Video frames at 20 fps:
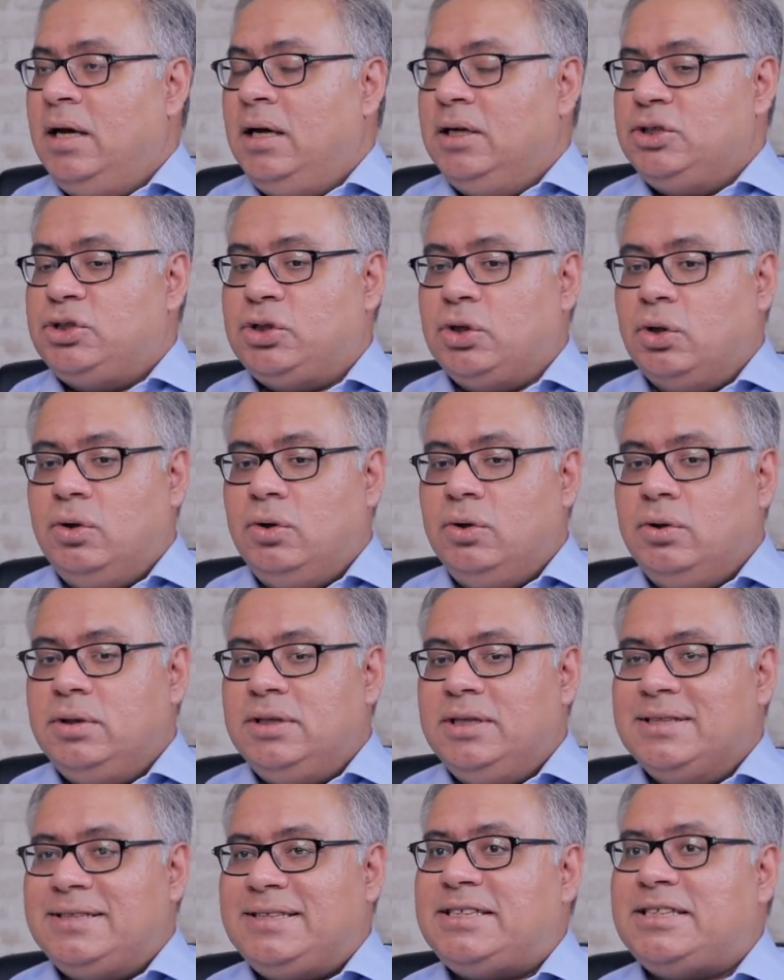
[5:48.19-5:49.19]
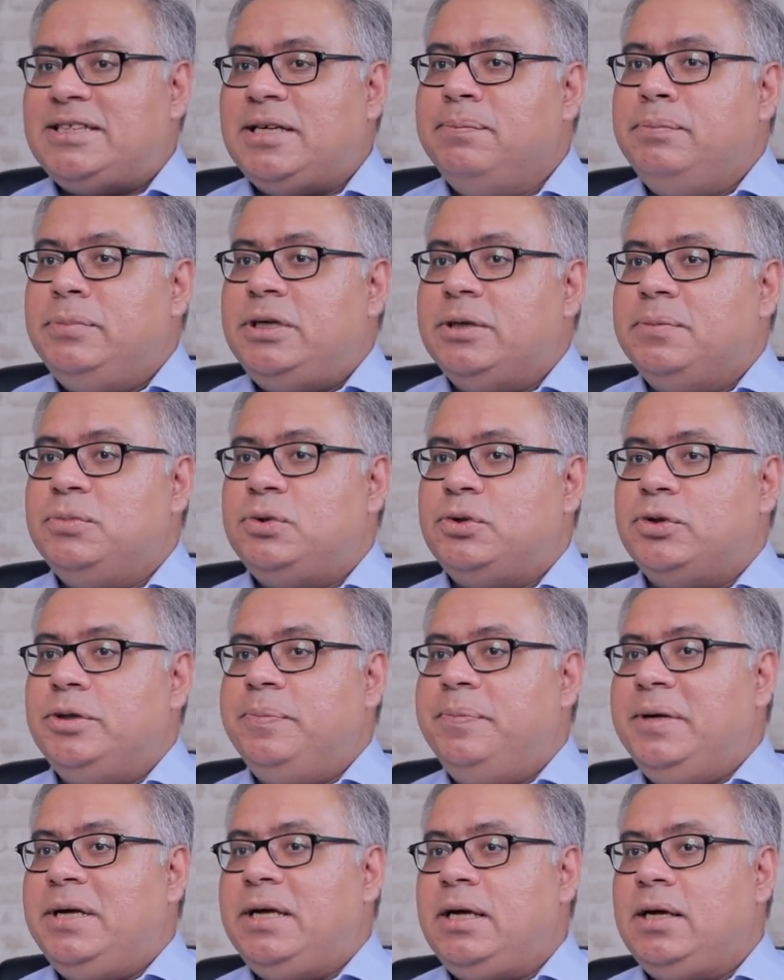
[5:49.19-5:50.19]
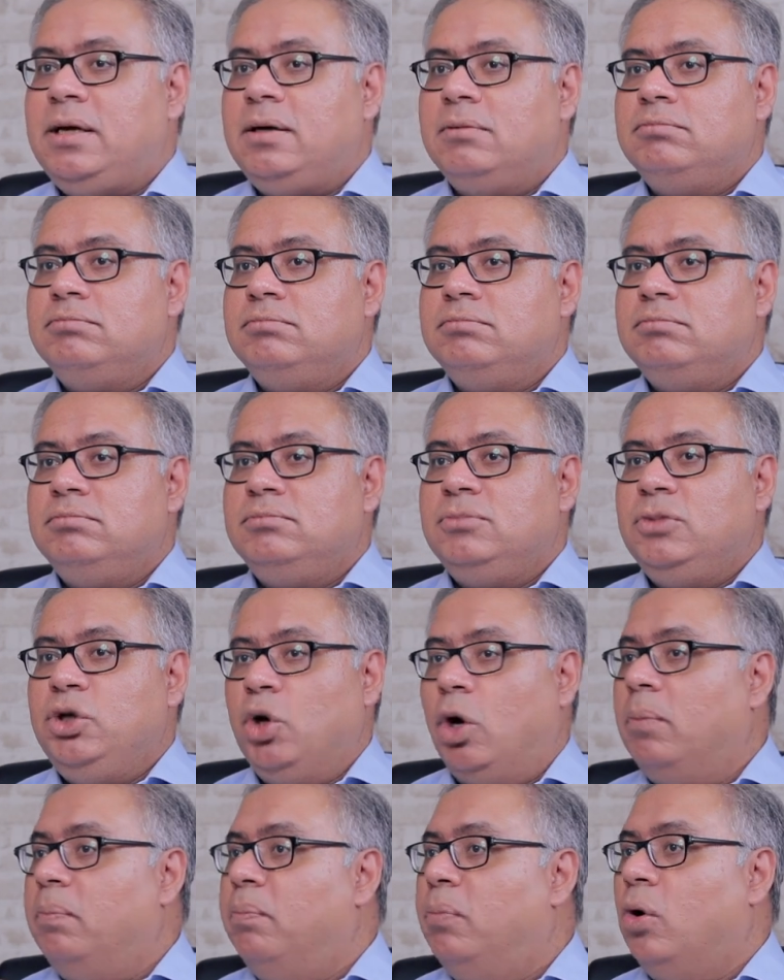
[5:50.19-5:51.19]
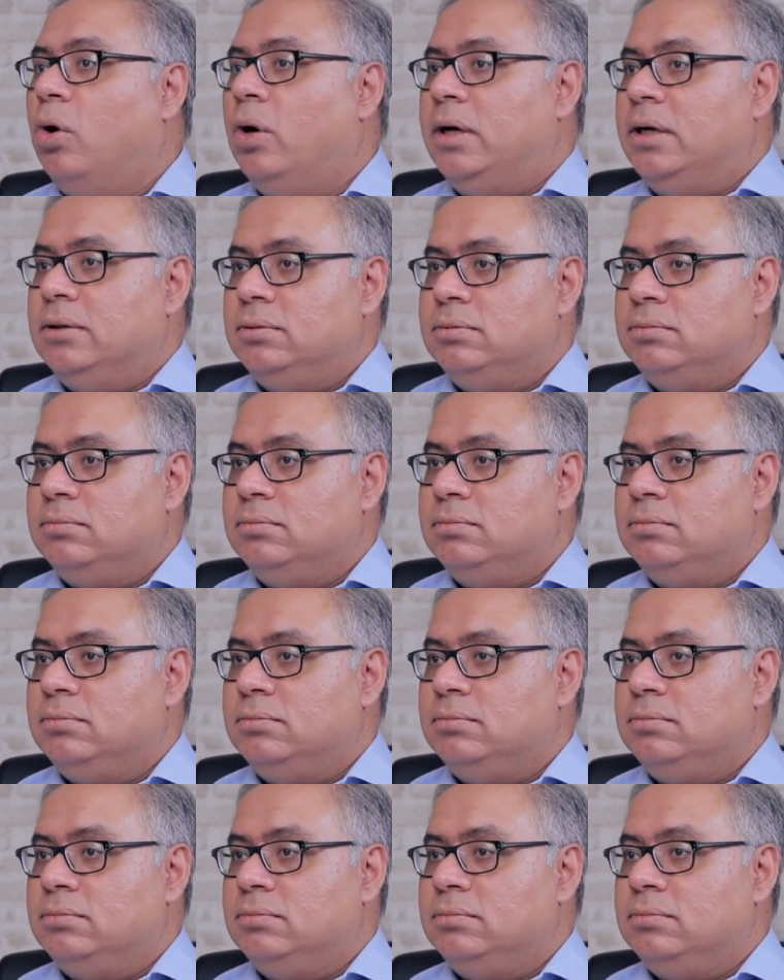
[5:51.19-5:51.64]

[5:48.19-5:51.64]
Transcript: So the symptom could be you're bored,